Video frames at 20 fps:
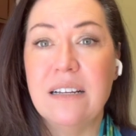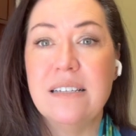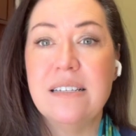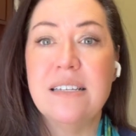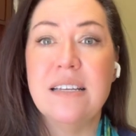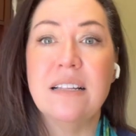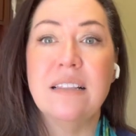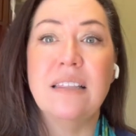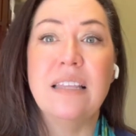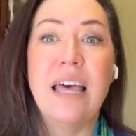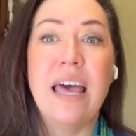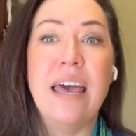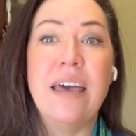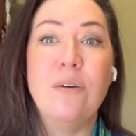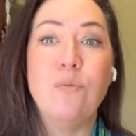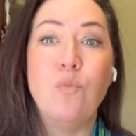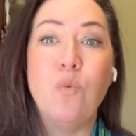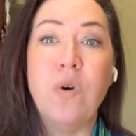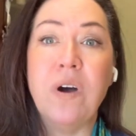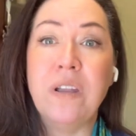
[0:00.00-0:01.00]
to
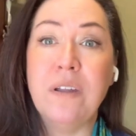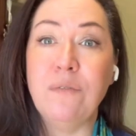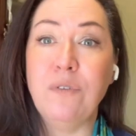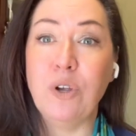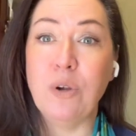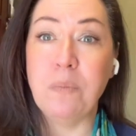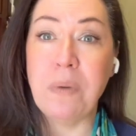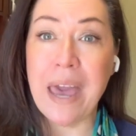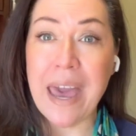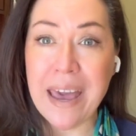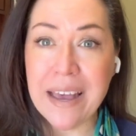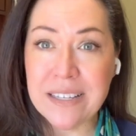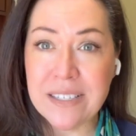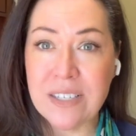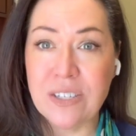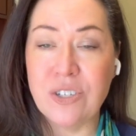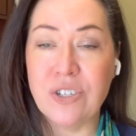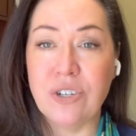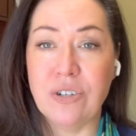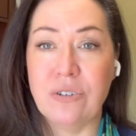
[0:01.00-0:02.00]
let one of your
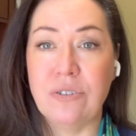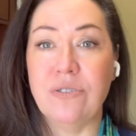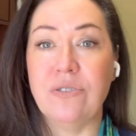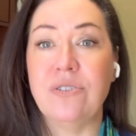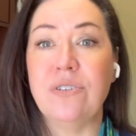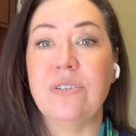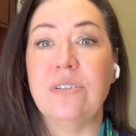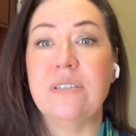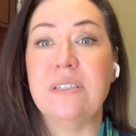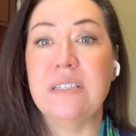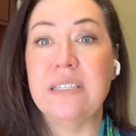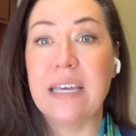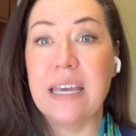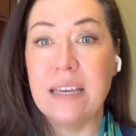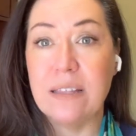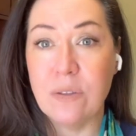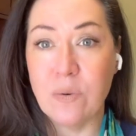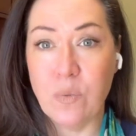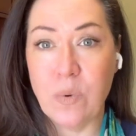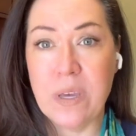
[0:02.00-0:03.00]
passengers
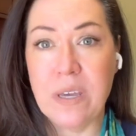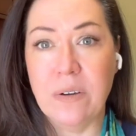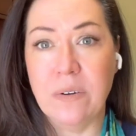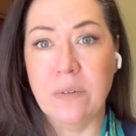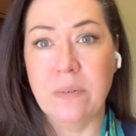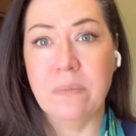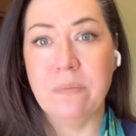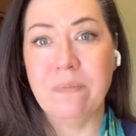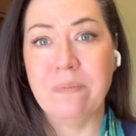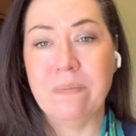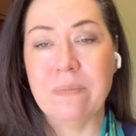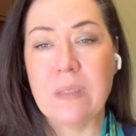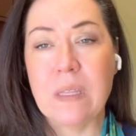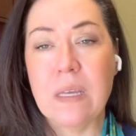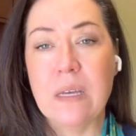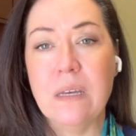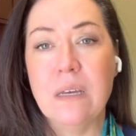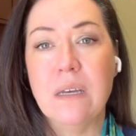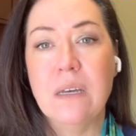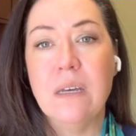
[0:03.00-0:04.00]
take the wheel.
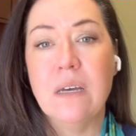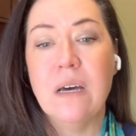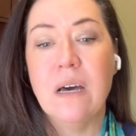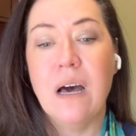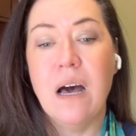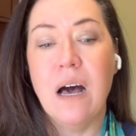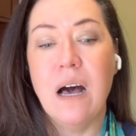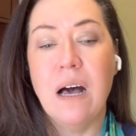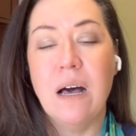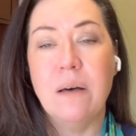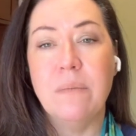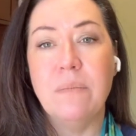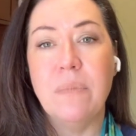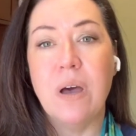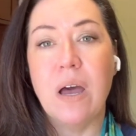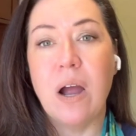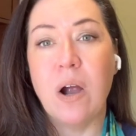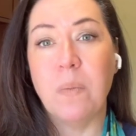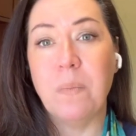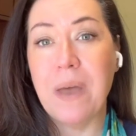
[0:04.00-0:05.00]
Um,
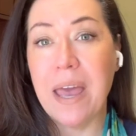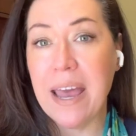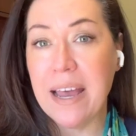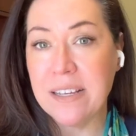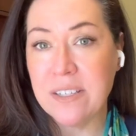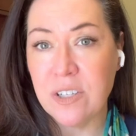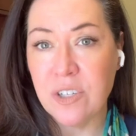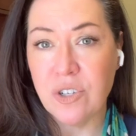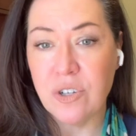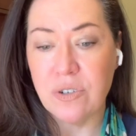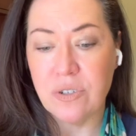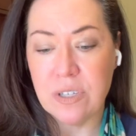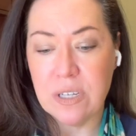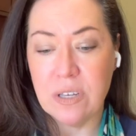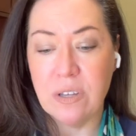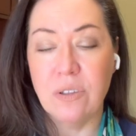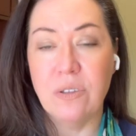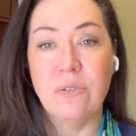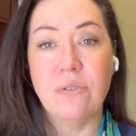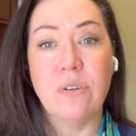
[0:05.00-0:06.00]
our passengers
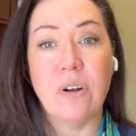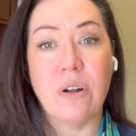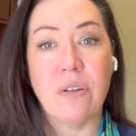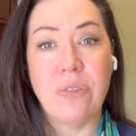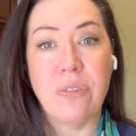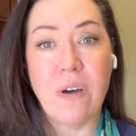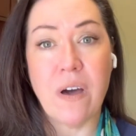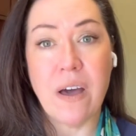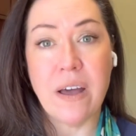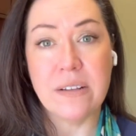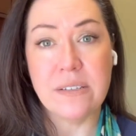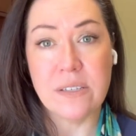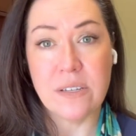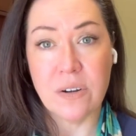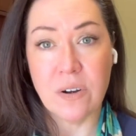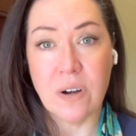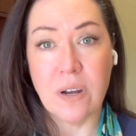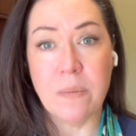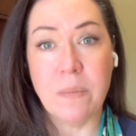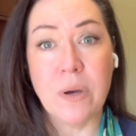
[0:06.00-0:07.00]
include our thoughts and
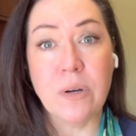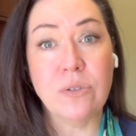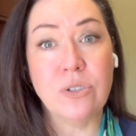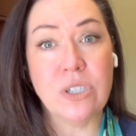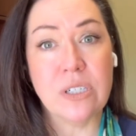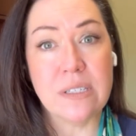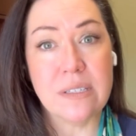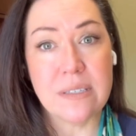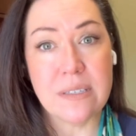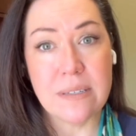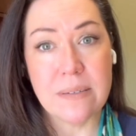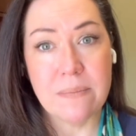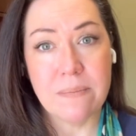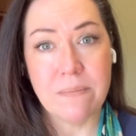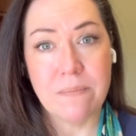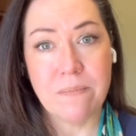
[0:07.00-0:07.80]
our emotions.